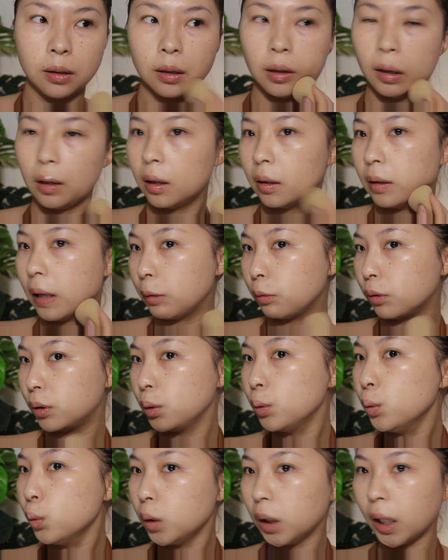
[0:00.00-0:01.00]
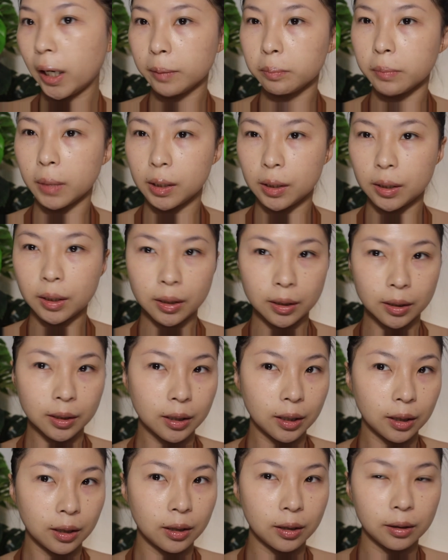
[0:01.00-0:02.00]
And I do like my
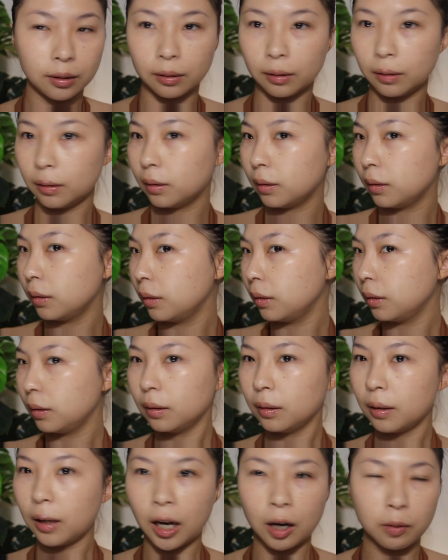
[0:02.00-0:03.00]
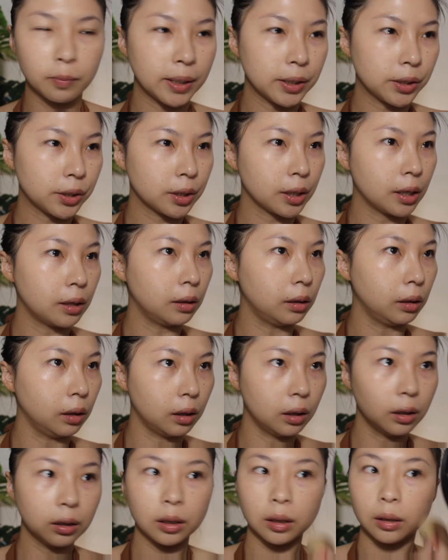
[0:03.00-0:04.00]
skin, how my skin
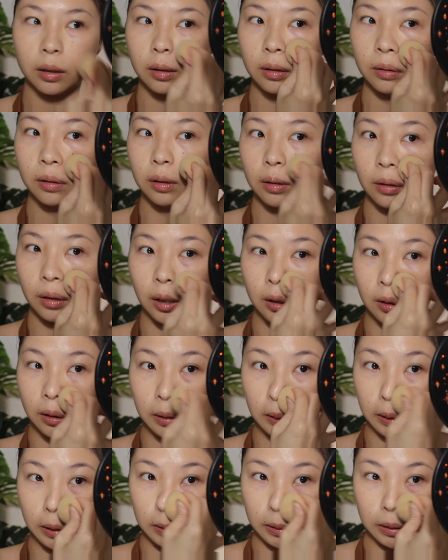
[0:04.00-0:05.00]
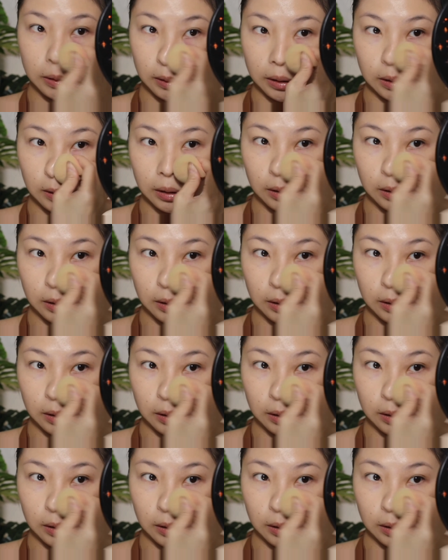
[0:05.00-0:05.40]
look in this.